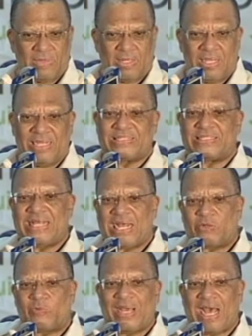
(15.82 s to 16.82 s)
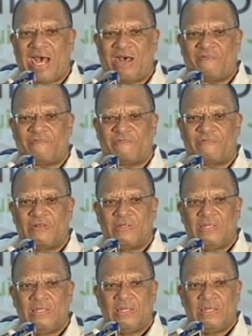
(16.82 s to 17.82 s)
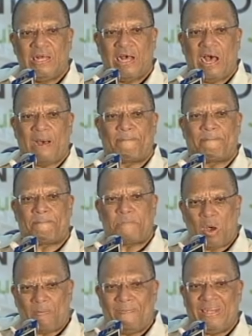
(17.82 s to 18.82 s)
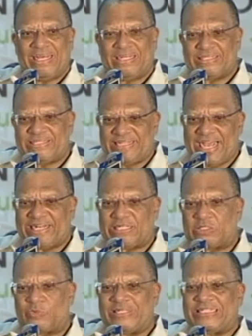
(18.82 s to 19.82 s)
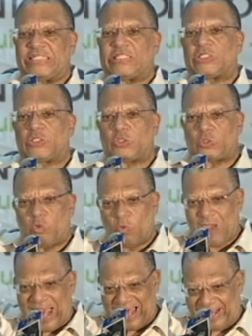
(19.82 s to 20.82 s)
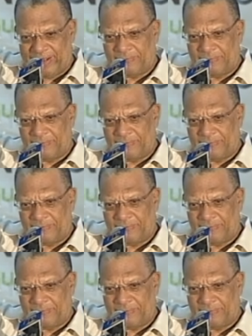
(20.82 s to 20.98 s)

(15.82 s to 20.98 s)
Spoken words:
is that we have a public debt which is too high.